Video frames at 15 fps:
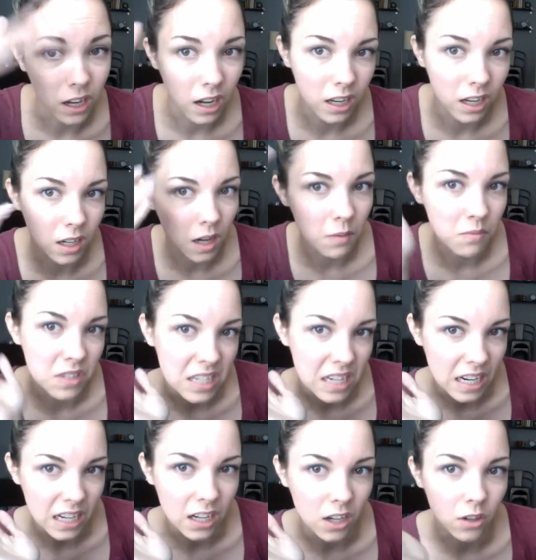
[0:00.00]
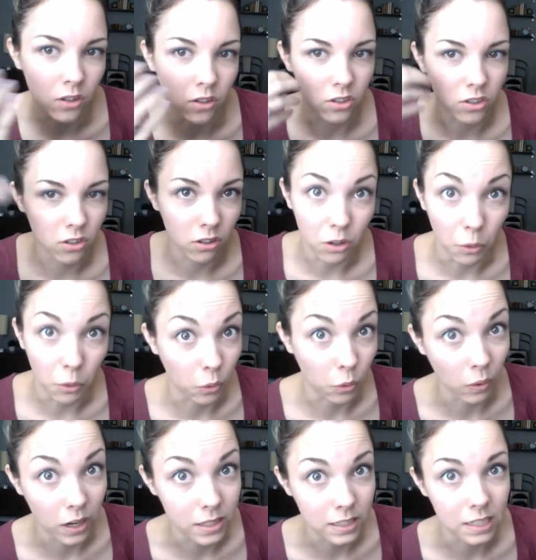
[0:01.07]
kind of come down or do a little
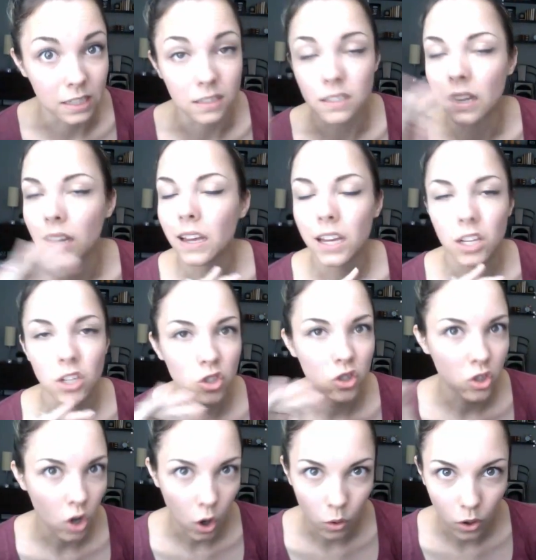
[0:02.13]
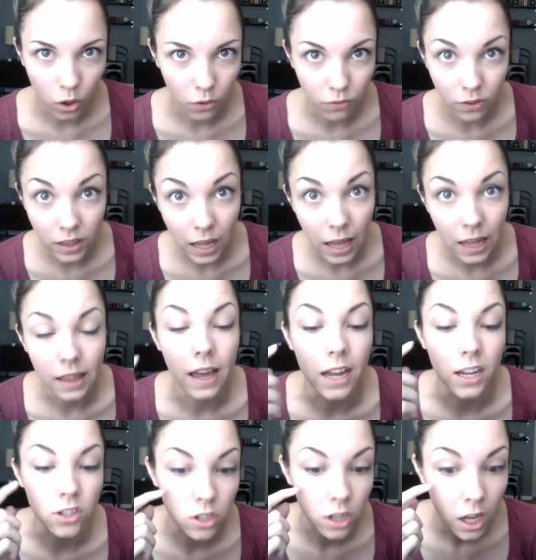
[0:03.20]
craziness. Don't go for that
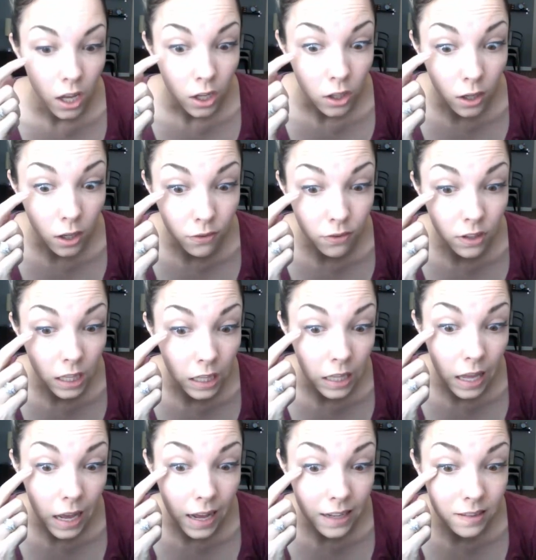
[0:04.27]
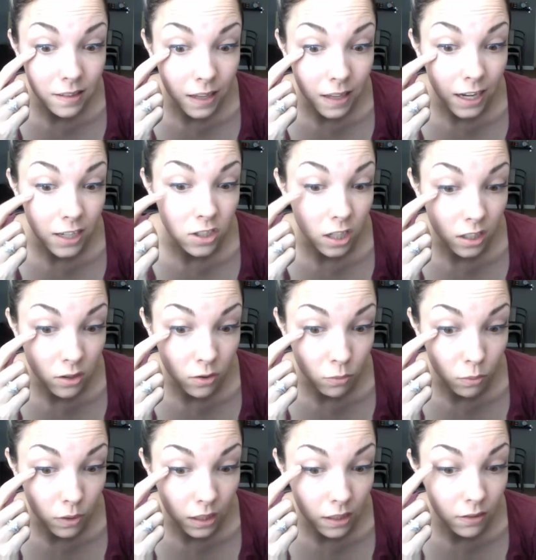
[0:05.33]
lash. Go for the last lash that's
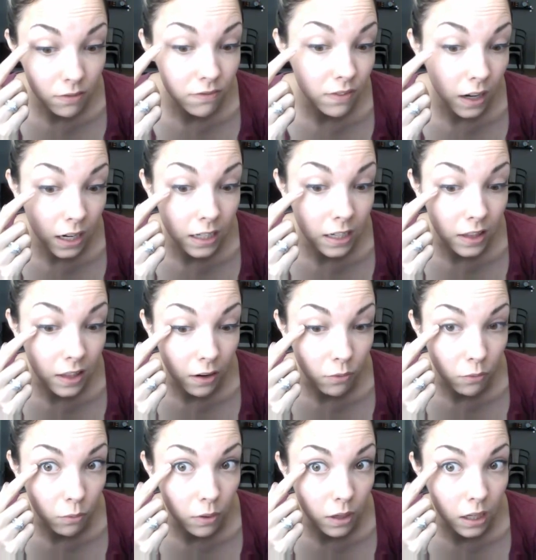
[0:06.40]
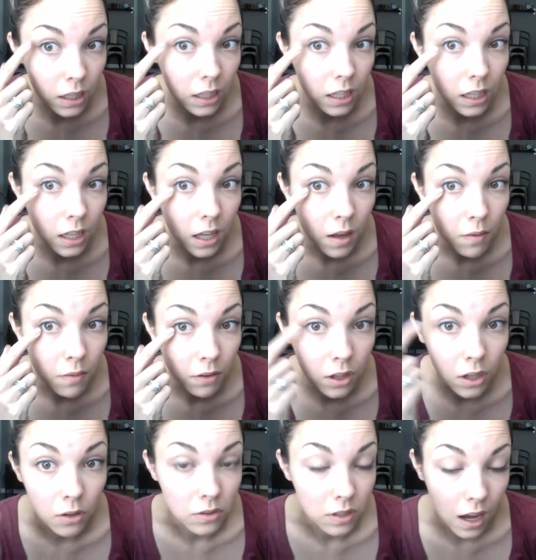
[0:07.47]
really defined and that really
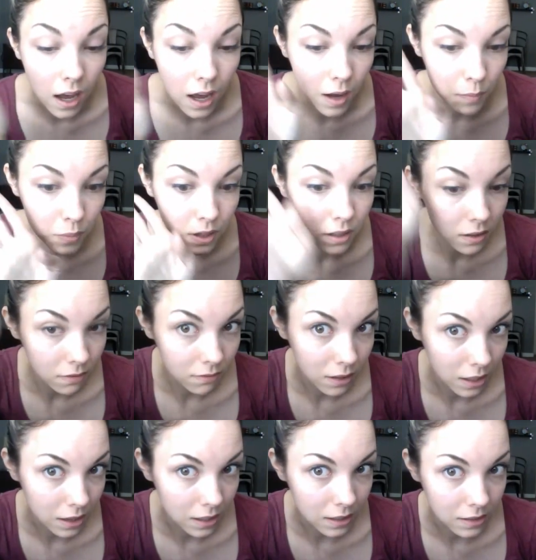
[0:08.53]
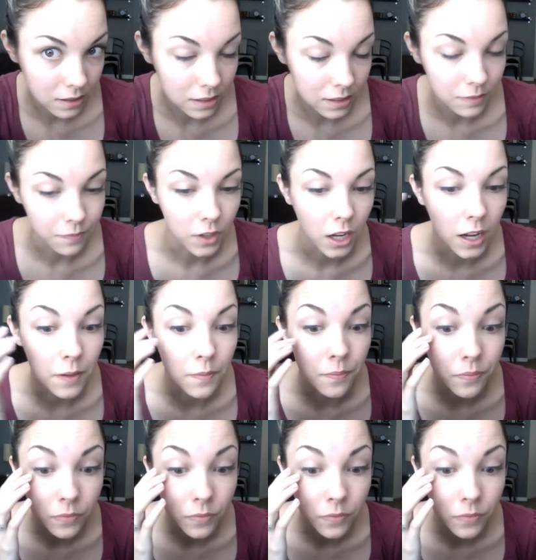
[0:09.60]
goes up like this, okay?